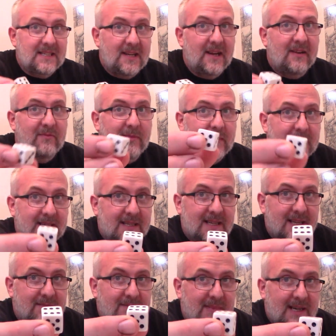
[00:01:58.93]
that I have
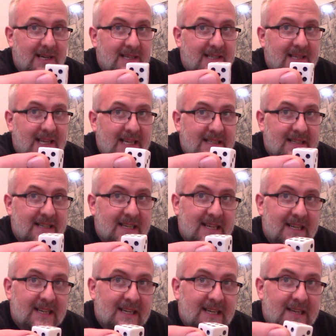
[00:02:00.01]
in my set,
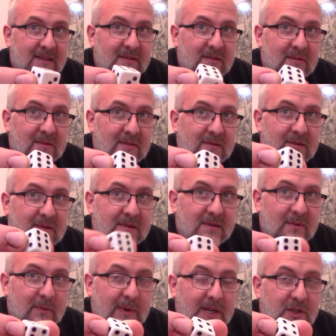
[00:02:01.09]

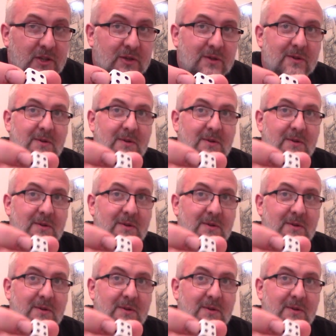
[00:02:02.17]
which